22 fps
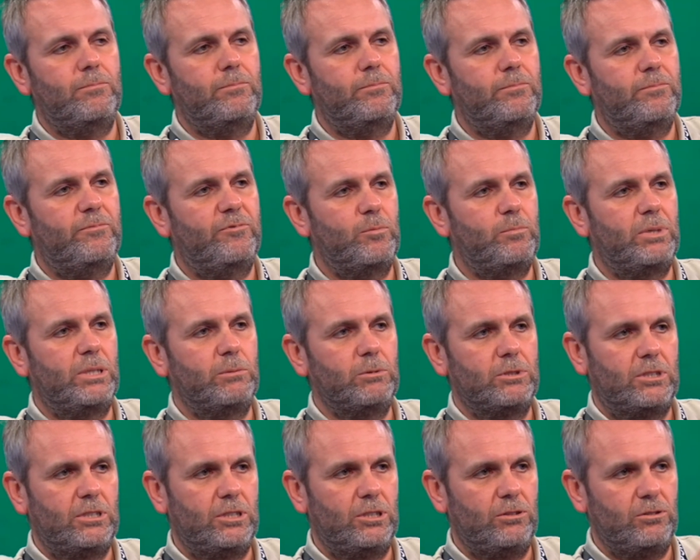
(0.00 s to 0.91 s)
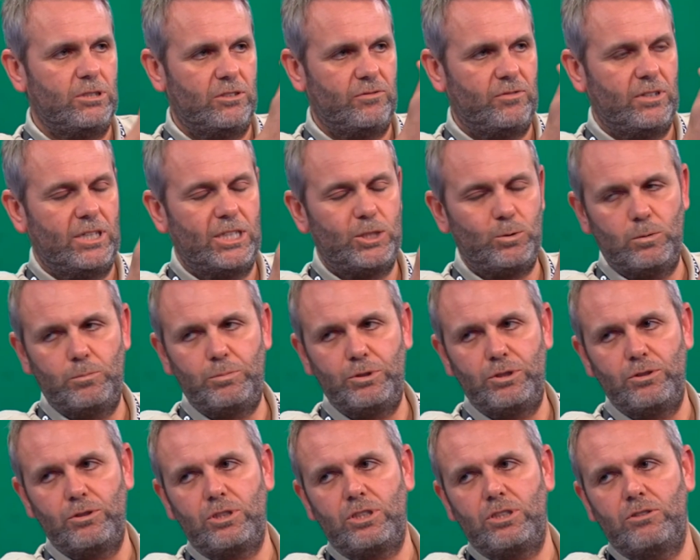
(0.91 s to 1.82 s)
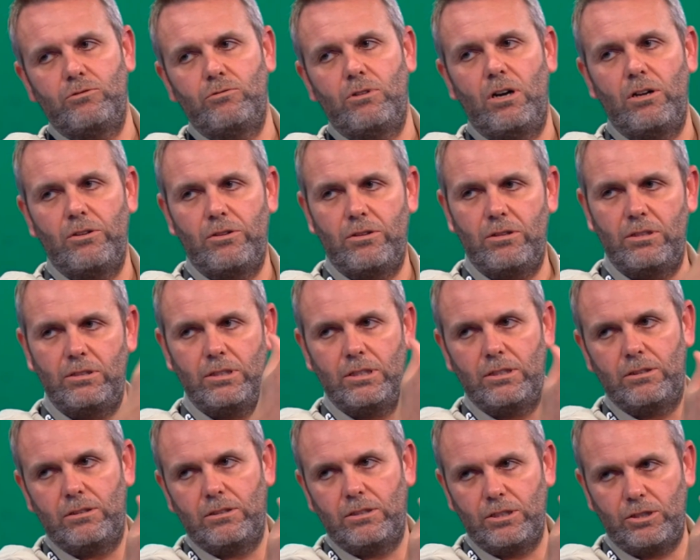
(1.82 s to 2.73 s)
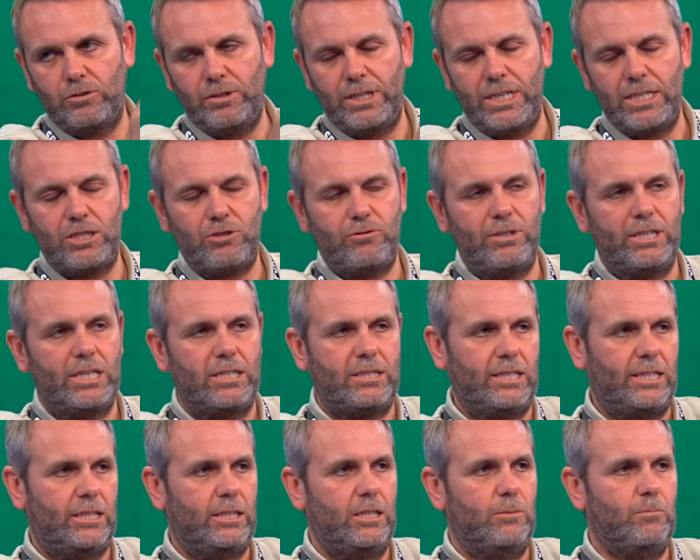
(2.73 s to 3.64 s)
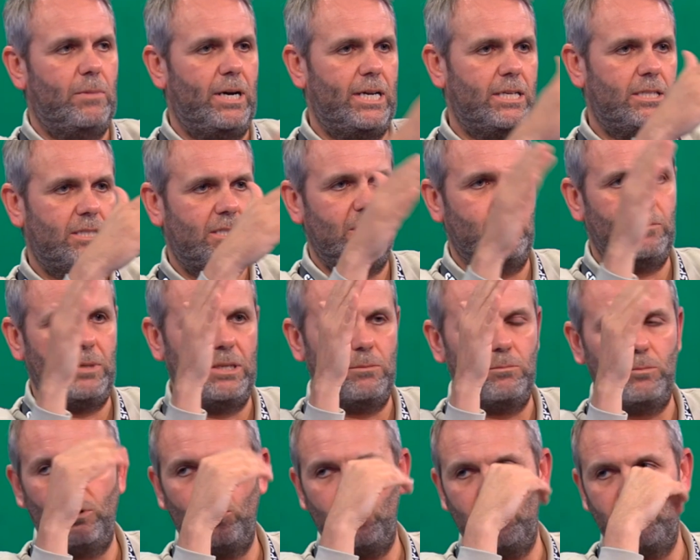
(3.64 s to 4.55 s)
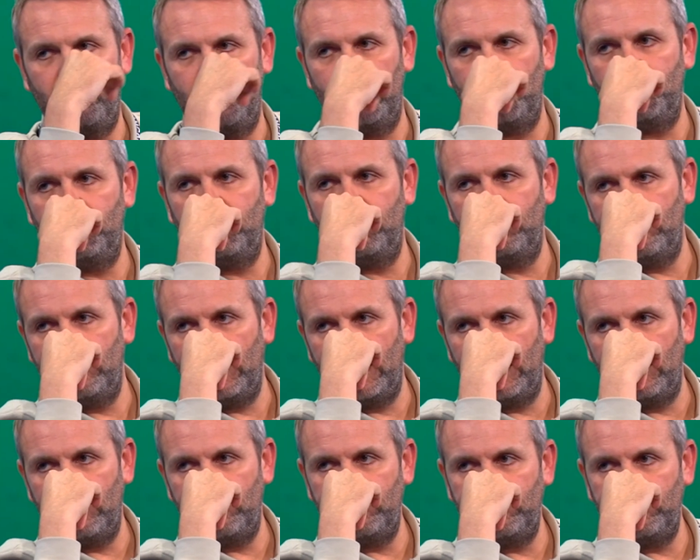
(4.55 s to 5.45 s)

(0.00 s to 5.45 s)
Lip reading: for people to use as virtual production rather than the green screen, I think you might see a bit more of a